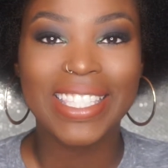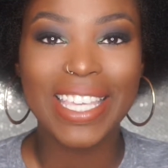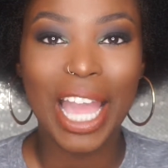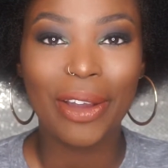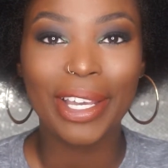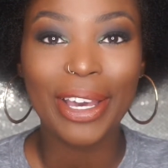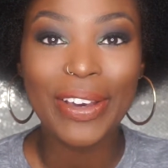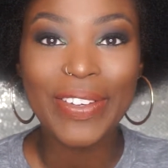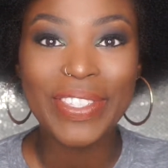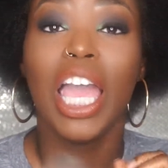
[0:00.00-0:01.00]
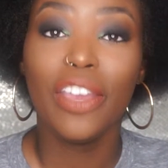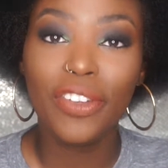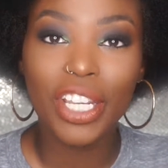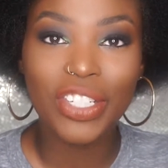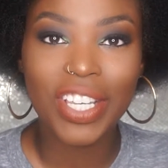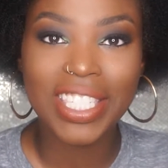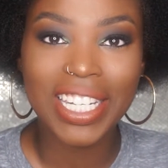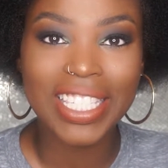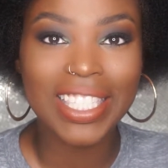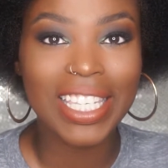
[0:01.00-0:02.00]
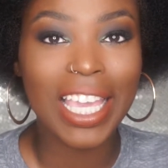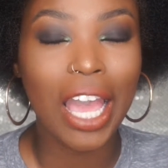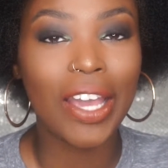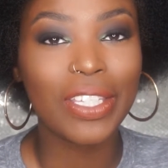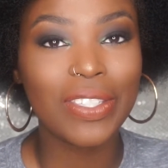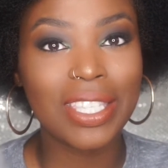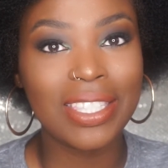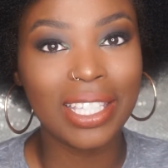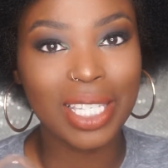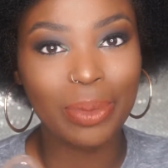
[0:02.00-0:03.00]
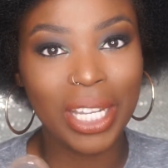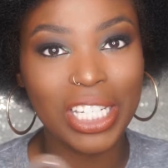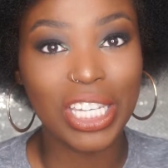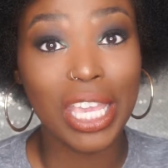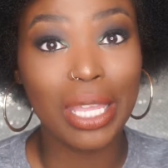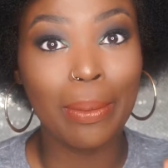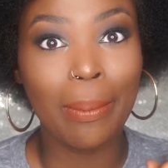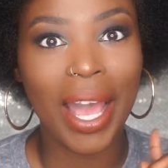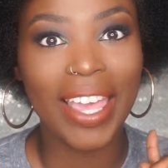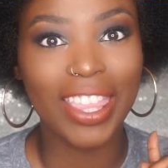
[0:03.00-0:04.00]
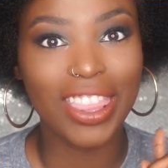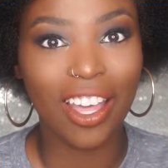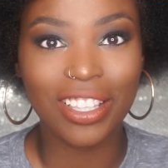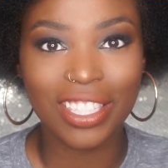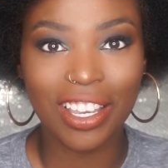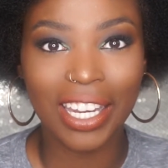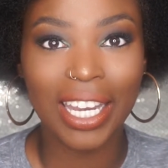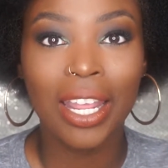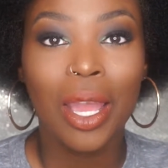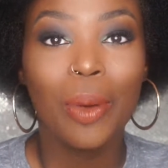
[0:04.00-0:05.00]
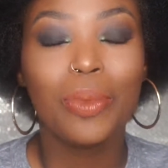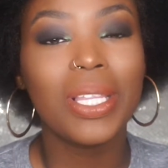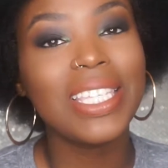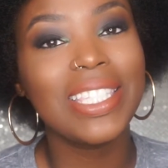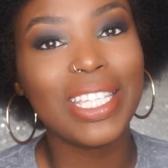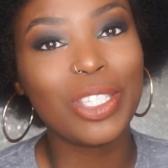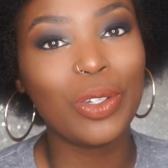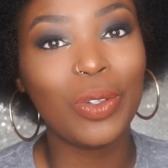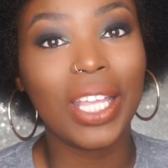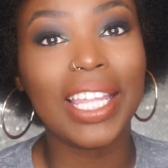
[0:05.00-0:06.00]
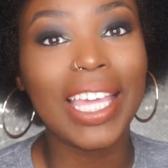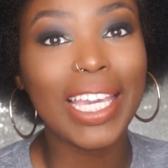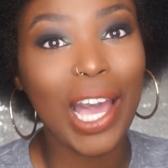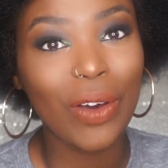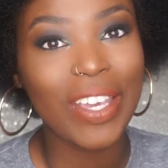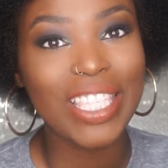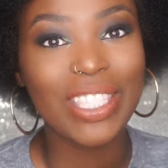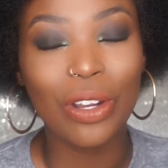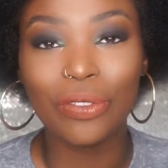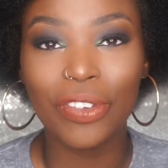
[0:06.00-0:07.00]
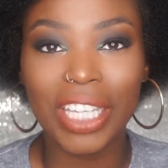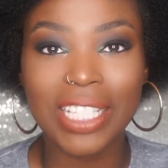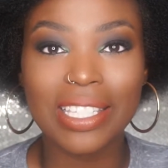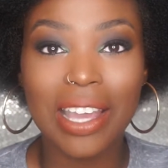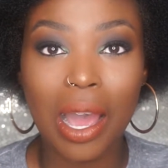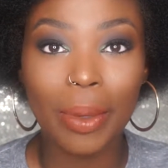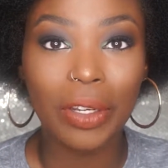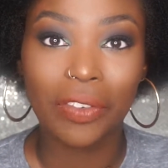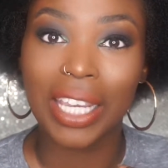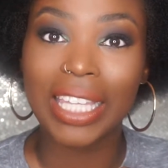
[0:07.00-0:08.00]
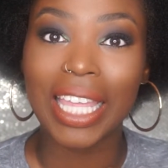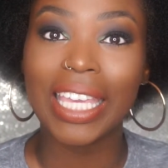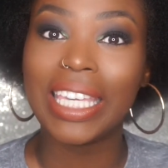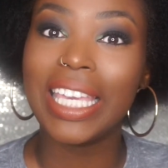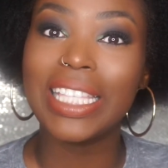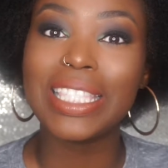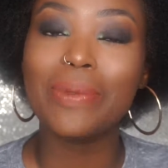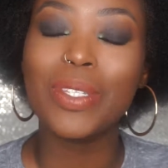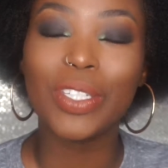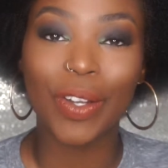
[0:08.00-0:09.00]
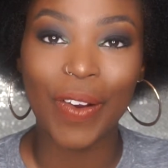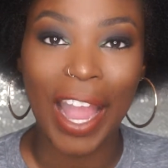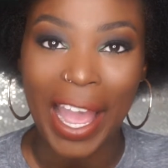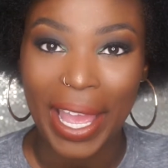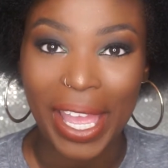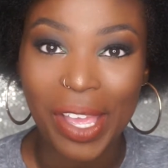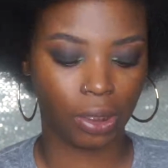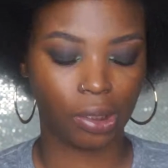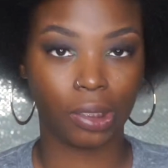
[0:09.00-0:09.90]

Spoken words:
See how it goes. If you're interested in seeing how I use the Silisponge and my thoughts on it, please stay tuned. Like always, don't forget to comment, rate, like, and subscribe.